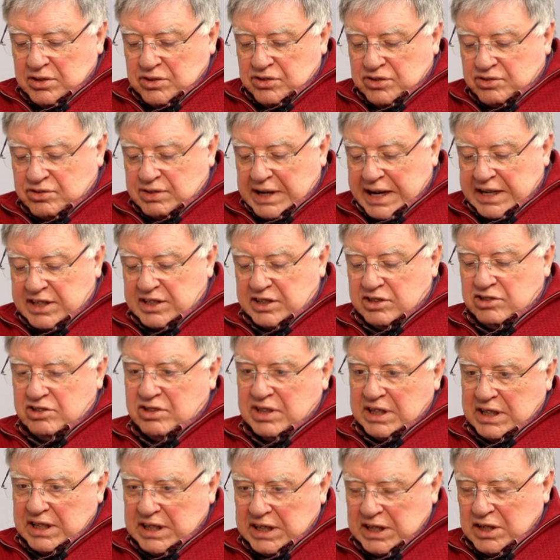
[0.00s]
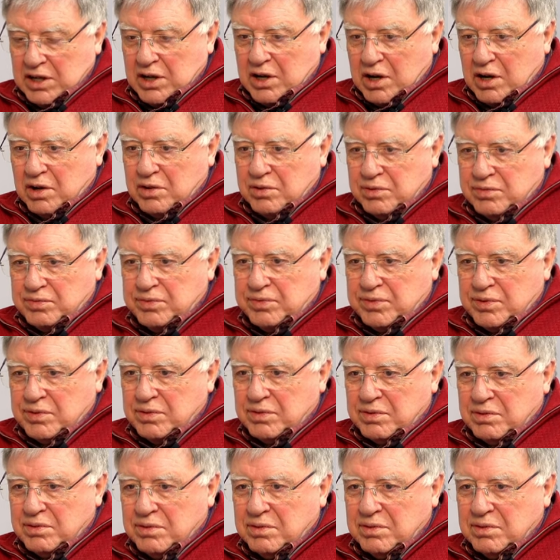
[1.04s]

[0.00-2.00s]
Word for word: strategy of,